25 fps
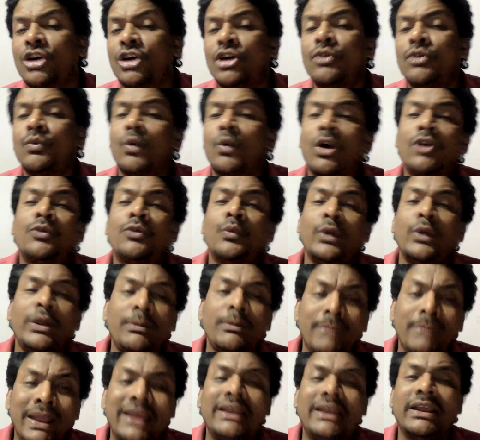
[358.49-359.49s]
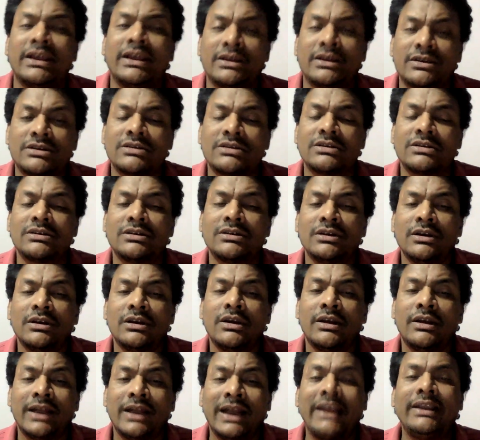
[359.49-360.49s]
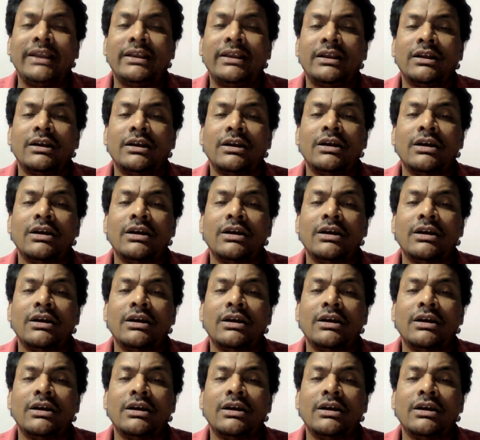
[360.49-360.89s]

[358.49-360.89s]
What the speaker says: on what we make it, right?